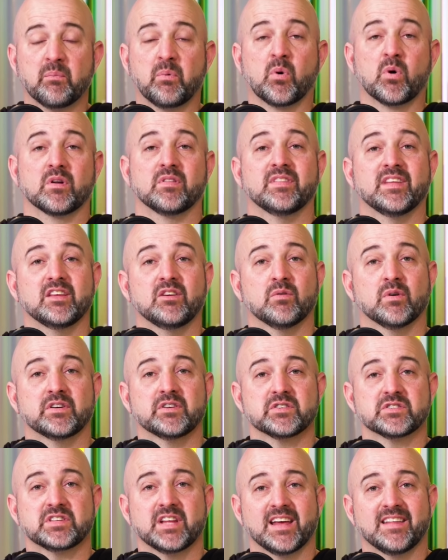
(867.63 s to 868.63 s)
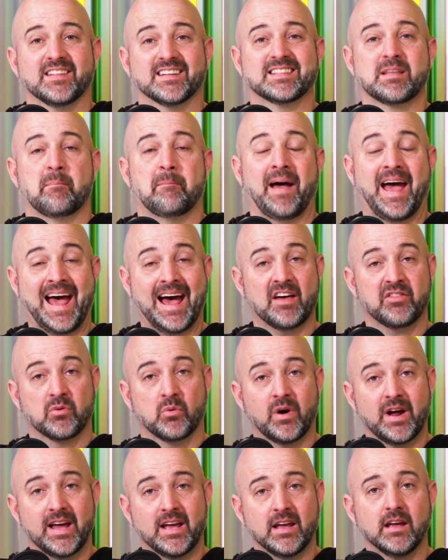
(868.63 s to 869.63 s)
important that you understand that the
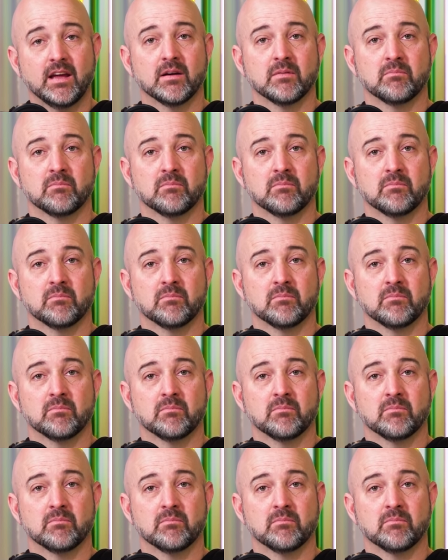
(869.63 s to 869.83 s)
pathway